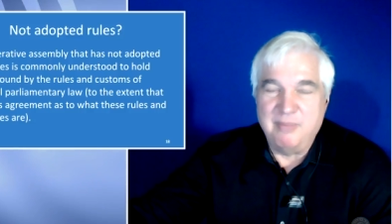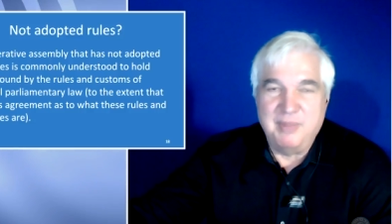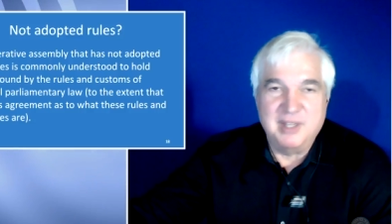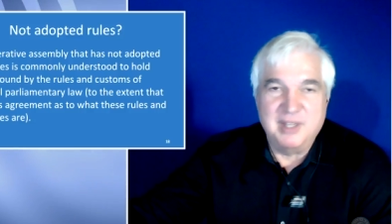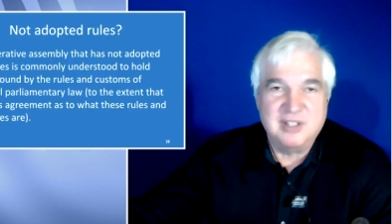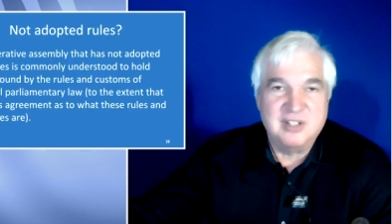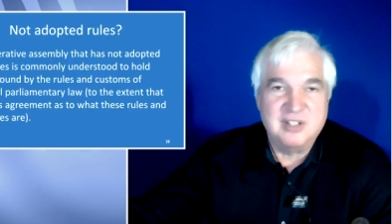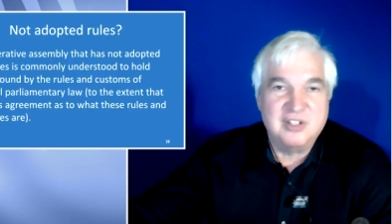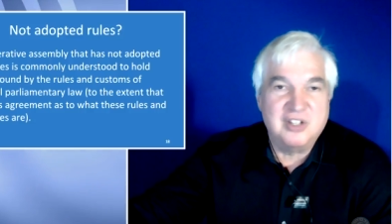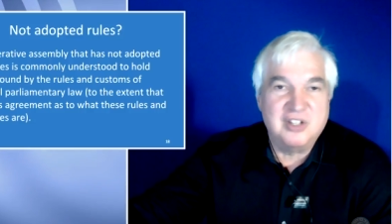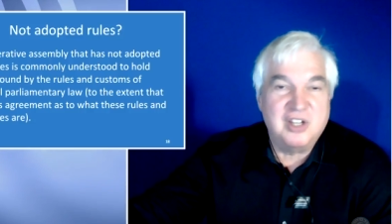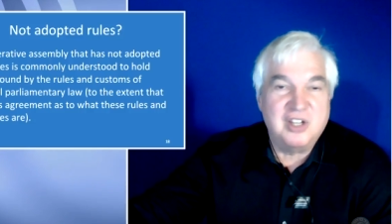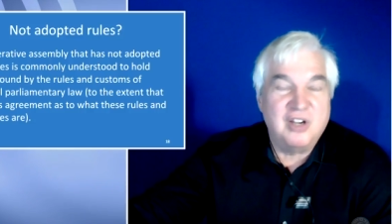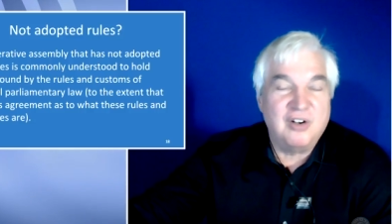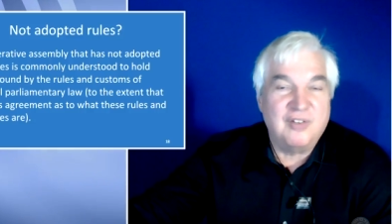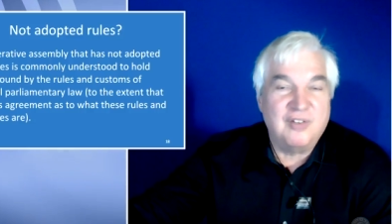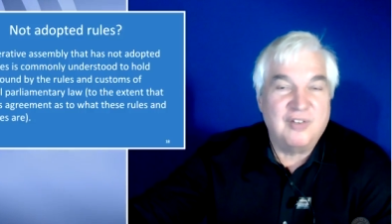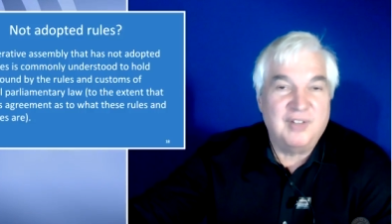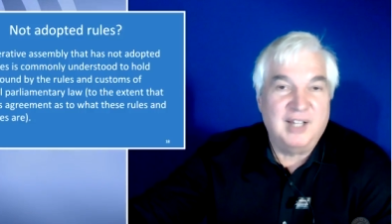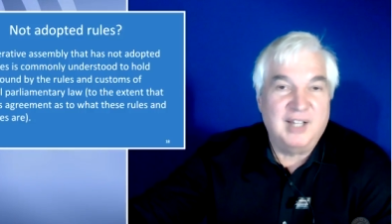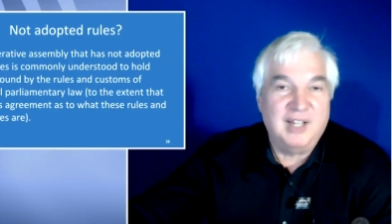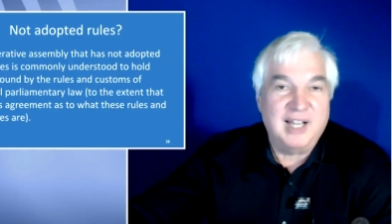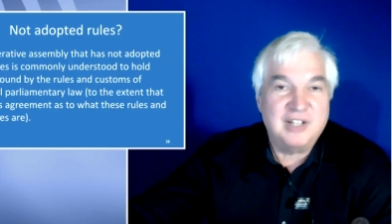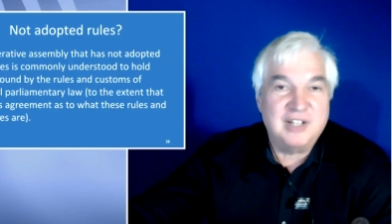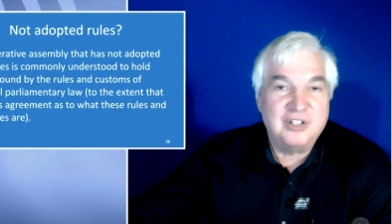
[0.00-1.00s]
This is the year of
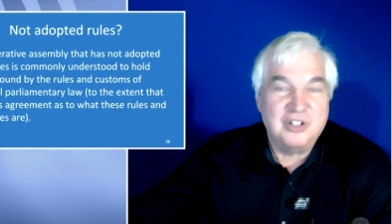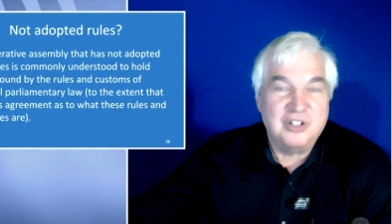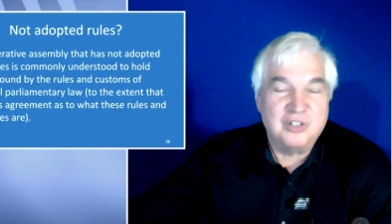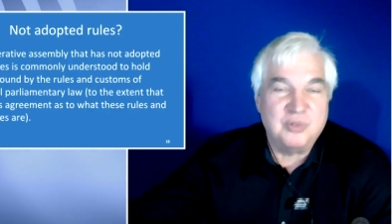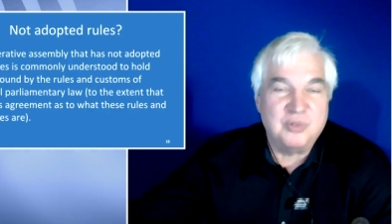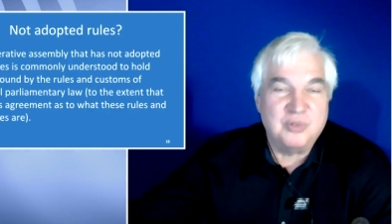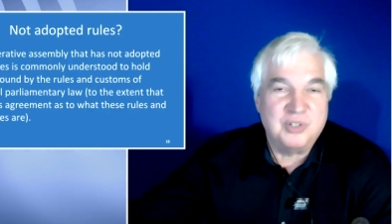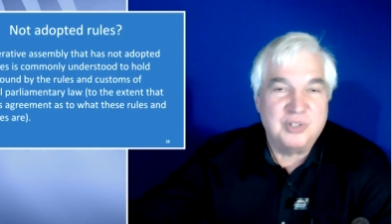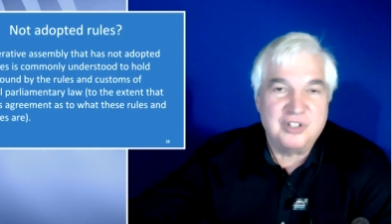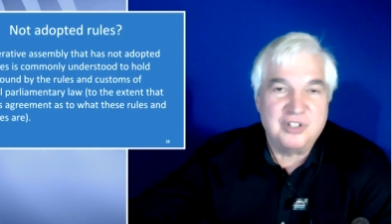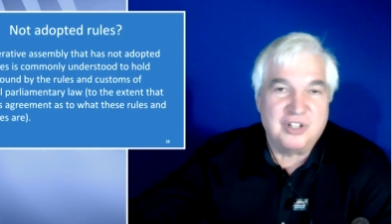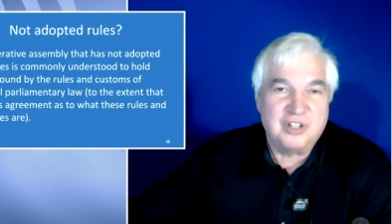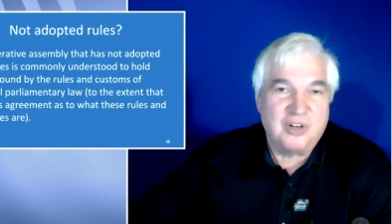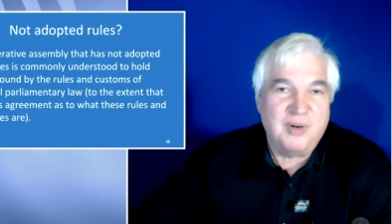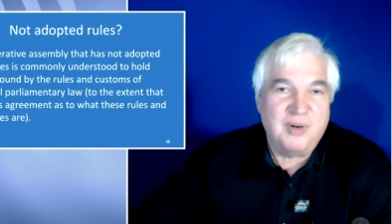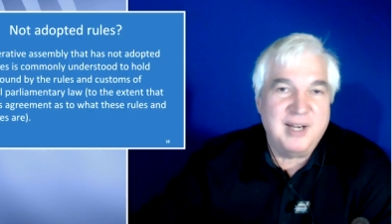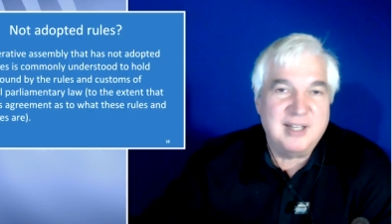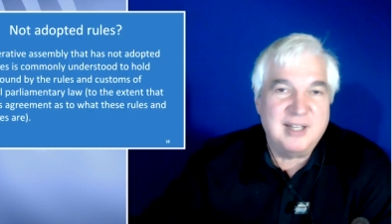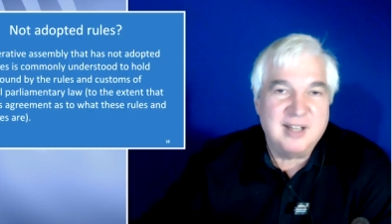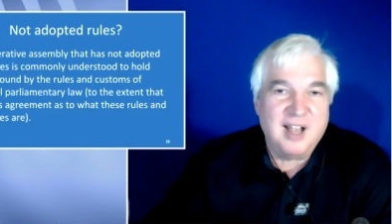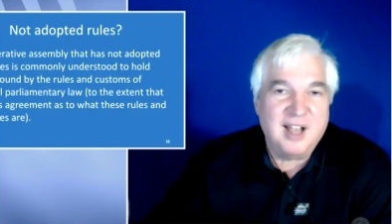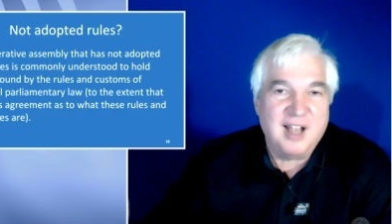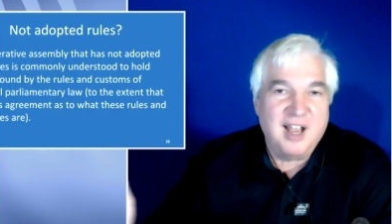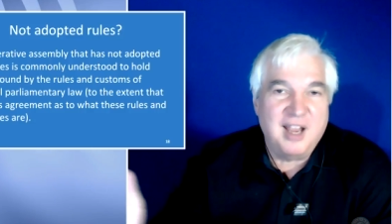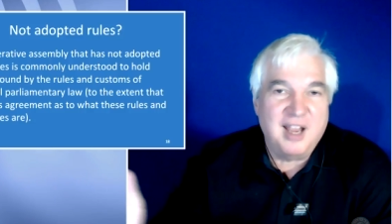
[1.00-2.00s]
elections, which is a
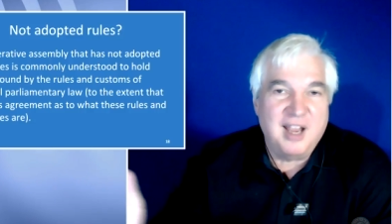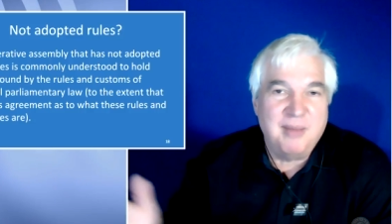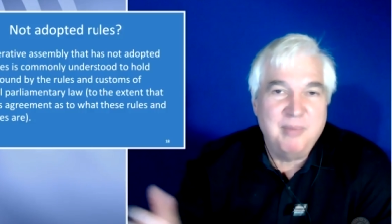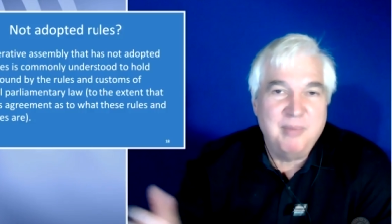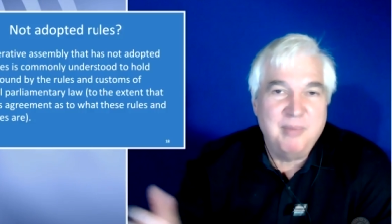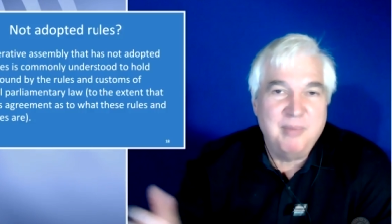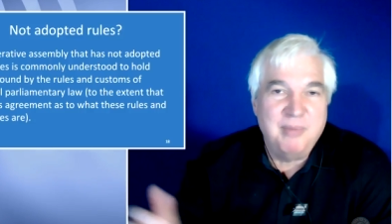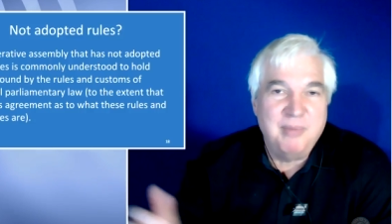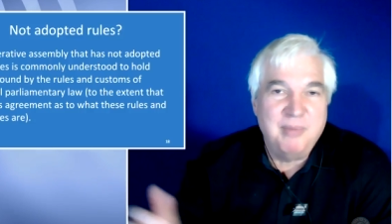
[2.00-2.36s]
great time